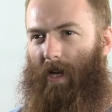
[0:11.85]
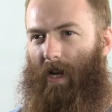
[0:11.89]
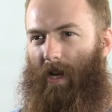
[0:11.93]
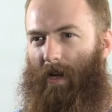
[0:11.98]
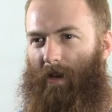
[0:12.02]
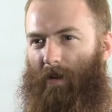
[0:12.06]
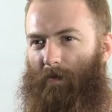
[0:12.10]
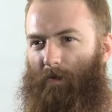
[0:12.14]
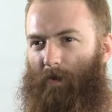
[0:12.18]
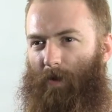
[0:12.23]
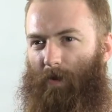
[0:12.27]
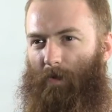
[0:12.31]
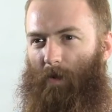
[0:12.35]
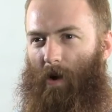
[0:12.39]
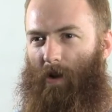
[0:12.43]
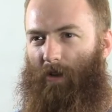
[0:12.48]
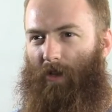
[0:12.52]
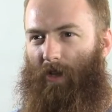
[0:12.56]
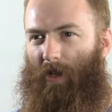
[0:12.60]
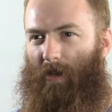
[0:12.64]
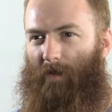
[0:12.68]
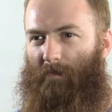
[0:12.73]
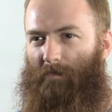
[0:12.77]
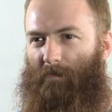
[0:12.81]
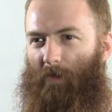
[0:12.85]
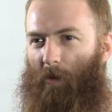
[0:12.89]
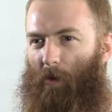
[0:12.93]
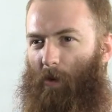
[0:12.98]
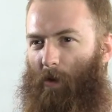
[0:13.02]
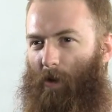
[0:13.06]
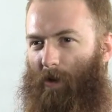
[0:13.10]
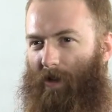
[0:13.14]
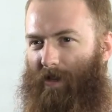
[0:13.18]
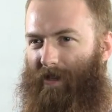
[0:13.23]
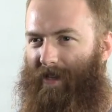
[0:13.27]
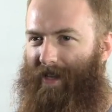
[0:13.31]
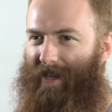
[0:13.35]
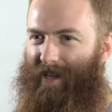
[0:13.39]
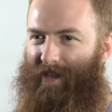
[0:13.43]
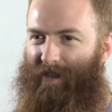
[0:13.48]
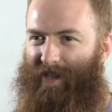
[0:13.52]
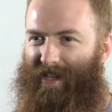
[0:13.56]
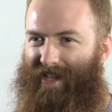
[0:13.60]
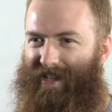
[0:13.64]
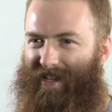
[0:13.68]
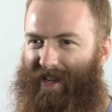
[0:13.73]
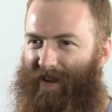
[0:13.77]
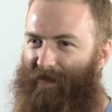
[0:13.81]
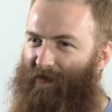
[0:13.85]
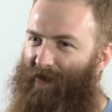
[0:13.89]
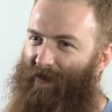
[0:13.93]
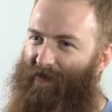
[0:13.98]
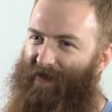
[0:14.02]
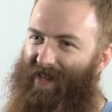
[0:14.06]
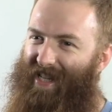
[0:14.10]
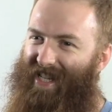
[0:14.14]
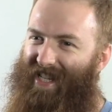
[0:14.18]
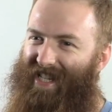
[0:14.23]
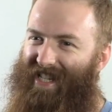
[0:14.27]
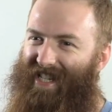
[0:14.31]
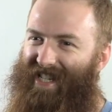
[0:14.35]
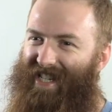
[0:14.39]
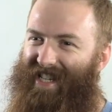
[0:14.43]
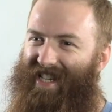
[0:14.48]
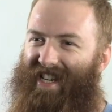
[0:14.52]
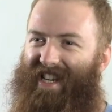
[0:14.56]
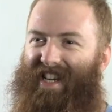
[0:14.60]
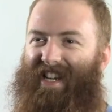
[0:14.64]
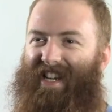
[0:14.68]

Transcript: I was watching porn on the internet at 15.